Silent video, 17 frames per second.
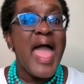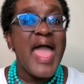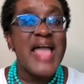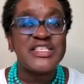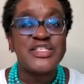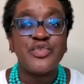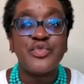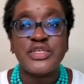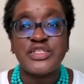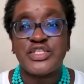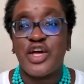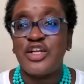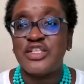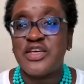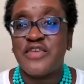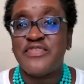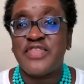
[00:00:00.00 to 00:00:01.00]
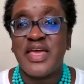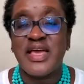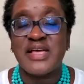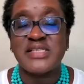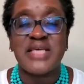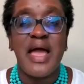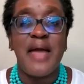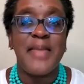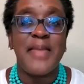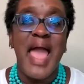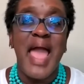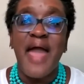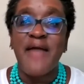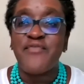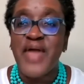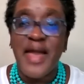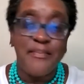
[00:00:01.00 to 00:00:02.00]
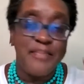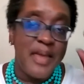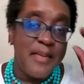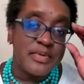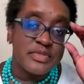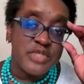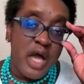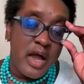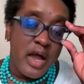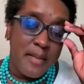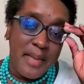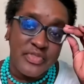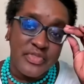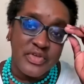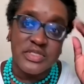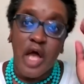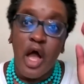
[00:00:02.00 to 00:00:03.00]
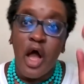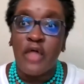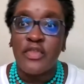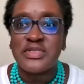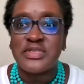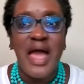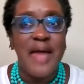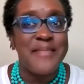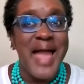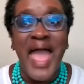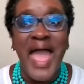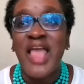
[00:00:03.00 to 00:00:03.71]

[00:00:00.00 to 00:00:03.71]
As a result of this, I mean, I've had people talk about this all the time.